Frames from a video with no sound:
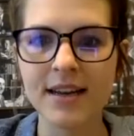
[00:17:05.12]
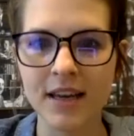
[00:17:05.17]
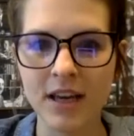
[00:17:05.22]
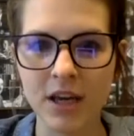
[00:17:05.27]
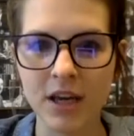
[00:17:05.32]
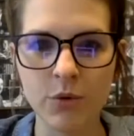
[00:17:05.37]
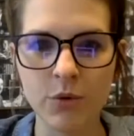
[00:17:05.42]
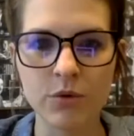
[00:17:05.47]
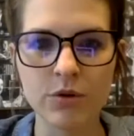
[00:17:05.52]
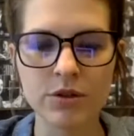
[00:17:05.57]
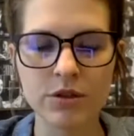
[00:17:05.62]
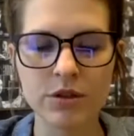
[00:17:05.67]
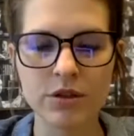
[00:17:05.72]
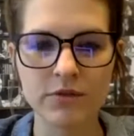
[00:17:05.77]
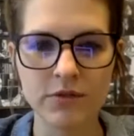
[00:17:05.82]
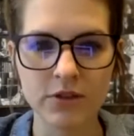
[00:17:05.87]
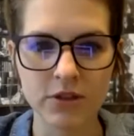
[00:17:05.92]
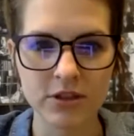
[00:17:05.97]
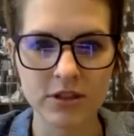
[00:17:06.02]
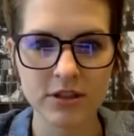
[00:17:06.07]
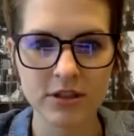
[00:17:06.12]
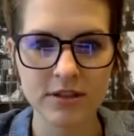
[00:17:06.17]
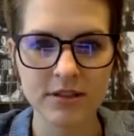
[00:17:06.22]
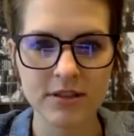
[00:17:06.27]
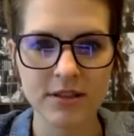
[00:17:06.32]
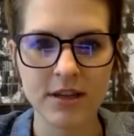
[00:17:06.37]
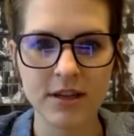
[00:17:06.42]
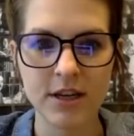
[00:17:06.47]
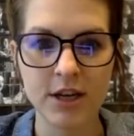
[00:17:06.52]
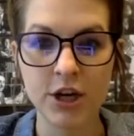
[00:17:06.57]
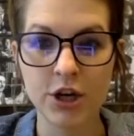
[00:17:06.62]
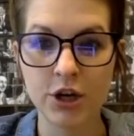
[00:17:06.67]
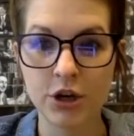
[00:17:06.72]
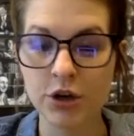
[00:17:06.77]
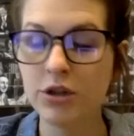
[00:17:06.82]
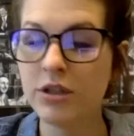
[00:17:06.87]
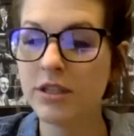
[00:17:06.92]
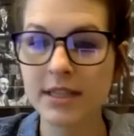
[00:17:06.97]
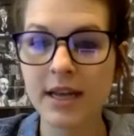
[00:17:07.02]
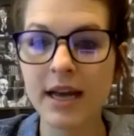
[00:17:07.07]
equals conversions.
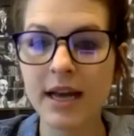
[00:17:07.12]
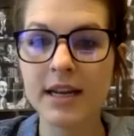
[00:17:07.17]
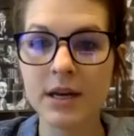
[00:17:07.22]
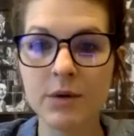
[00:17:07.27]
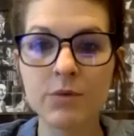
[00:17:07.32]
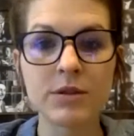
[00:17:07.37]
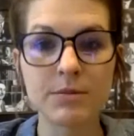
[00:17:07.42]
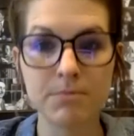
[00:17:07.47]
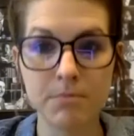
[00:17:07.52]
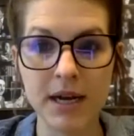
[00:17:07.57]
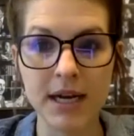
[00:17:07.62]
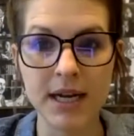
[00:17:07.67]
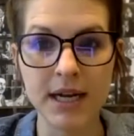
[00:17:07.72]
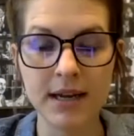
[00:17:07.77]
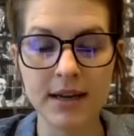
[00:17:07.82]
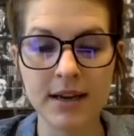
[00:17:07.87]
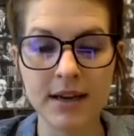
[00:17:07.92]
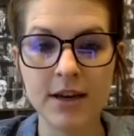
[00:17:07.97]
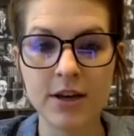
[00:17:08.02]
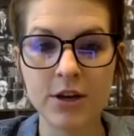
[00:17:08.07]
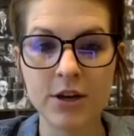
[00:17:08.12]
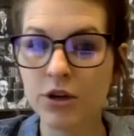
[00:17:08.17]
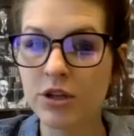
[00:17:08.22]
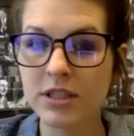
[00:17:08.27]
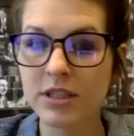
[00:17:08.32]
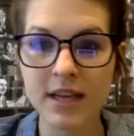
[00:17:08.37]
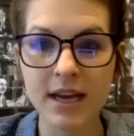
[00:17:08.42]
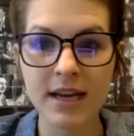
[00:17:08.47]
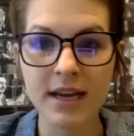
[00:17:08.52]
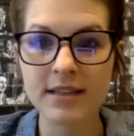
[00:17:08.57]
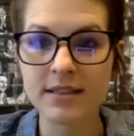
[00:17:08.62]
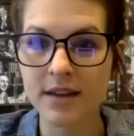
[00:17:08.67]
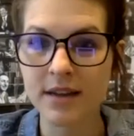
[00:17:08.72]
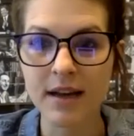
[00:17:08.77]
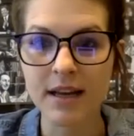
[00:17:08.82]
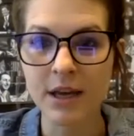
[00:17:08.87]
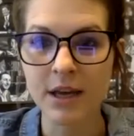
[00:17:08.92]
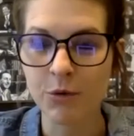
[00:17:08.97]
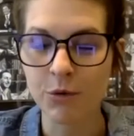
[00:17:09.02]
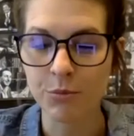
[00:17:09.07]
Good design equals money. Good design does
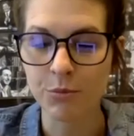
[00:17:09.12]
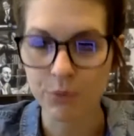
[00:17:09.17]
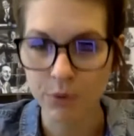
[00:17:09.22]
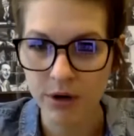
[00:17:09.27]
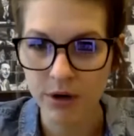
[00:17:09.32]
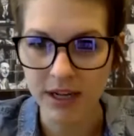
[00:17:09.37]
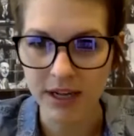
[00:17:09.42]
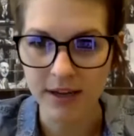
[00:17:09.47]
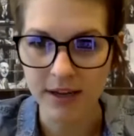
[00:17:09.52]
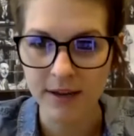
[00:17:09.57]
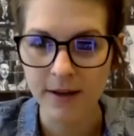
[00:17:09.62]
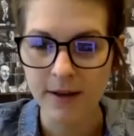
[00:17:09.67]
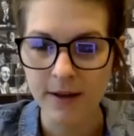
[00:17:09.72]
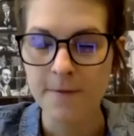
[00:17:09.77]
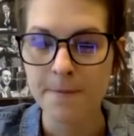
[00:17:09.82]
not equal pretty.